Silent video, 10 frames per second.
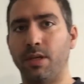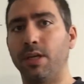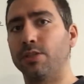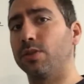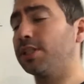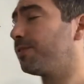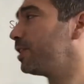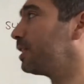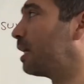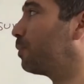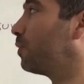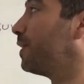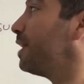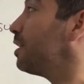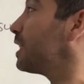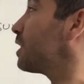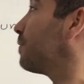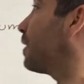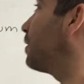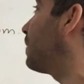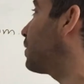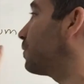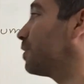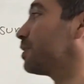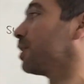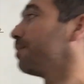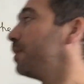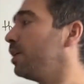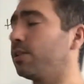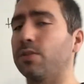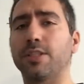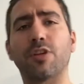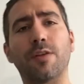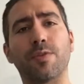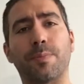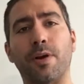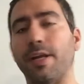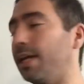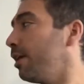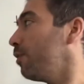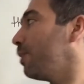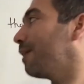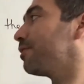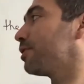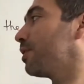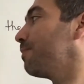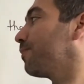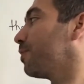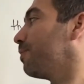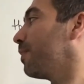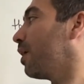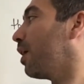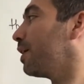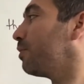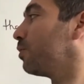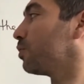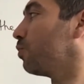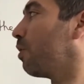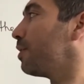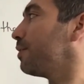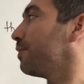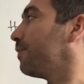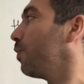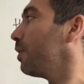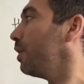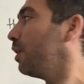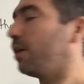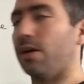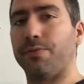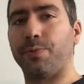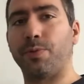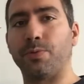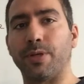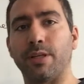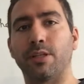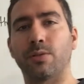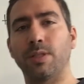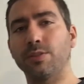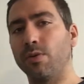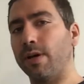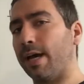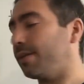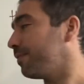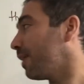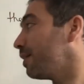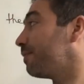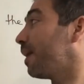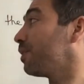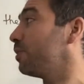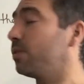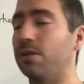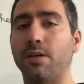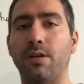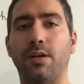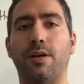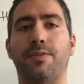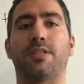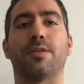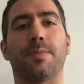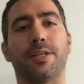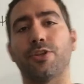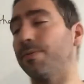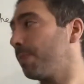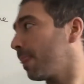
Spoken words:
So in this first example over here, it says to find the value of the sum. So let's start off with part A. We have the sum from I equals 1 to 4 of 3. So let's go ahead and find the value of the summation.